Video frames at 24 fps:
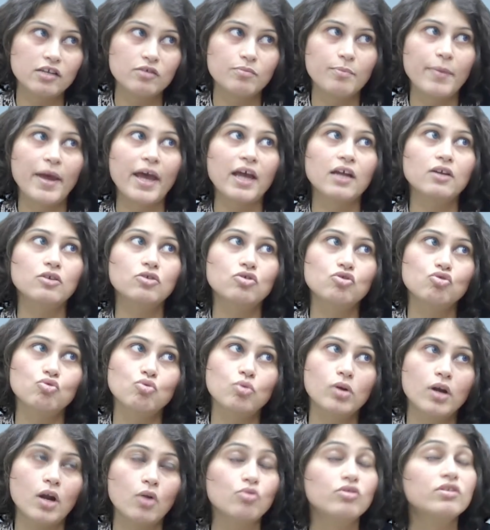back
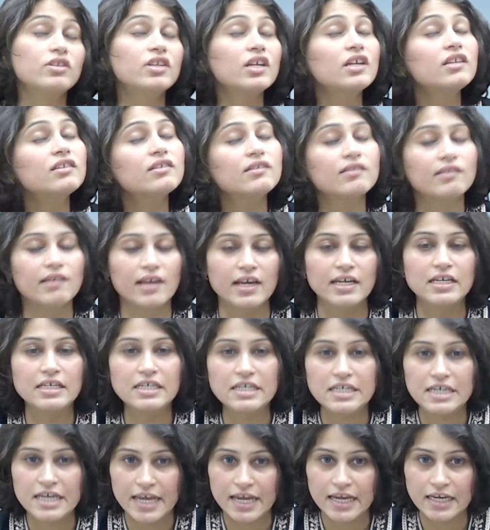to around
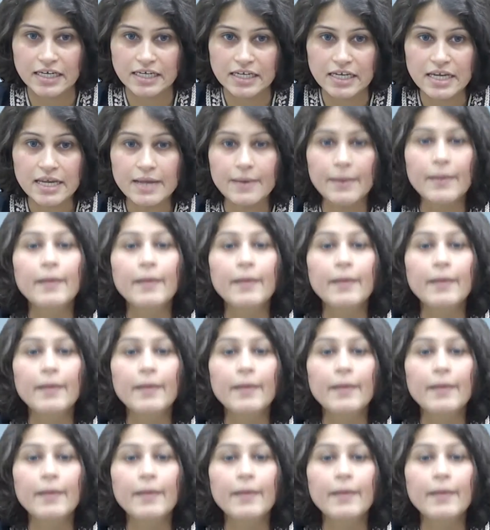690 AD,